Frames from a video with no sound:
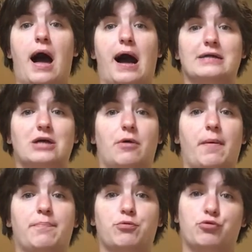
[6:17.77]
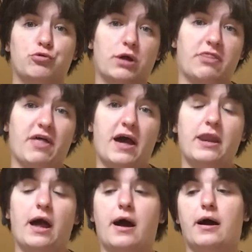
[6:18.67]
October
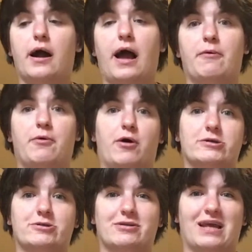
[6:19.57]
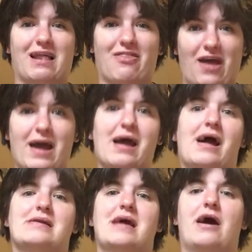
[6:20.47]
Bookathon. I will also link that
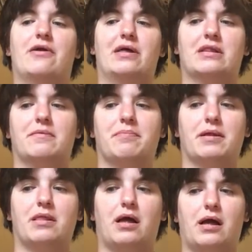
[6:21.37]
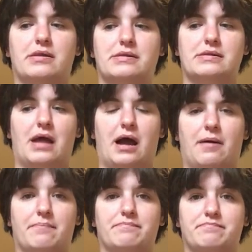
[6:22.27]
down at the
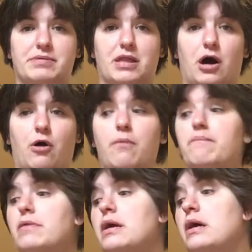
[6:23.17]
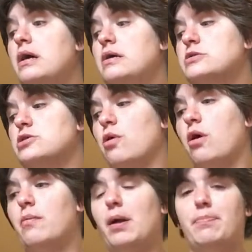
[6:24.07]
below. So
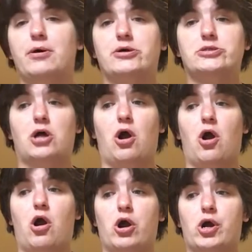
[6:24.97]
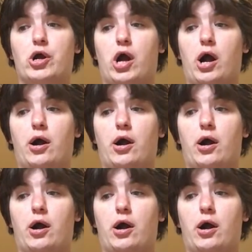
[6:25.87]
all my books are